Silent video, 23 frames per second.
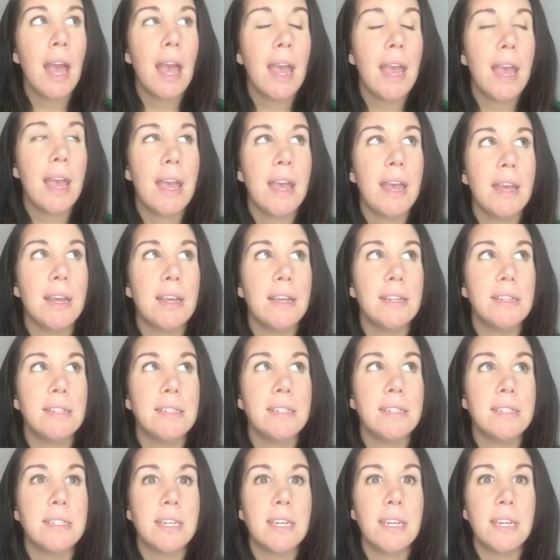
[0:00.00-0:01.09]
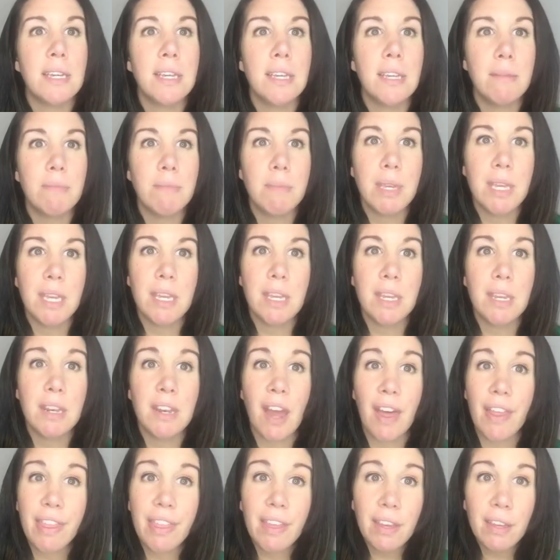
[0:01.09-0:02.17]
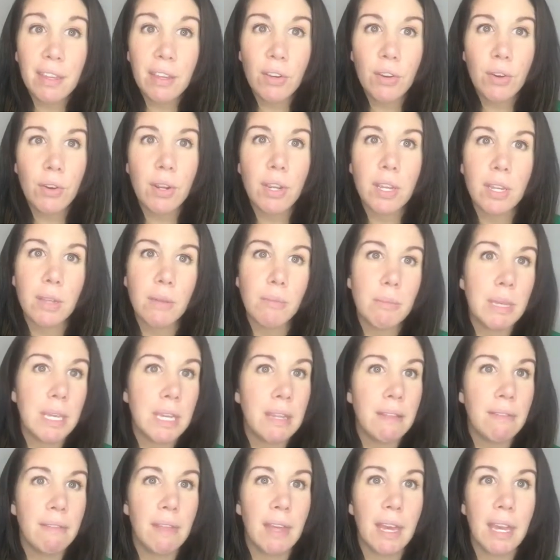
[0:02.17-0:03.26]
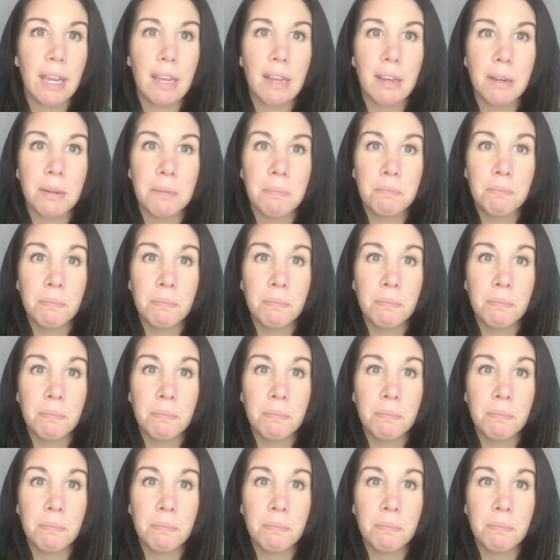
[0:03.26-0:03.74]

And it can mean nothing, or it can mean like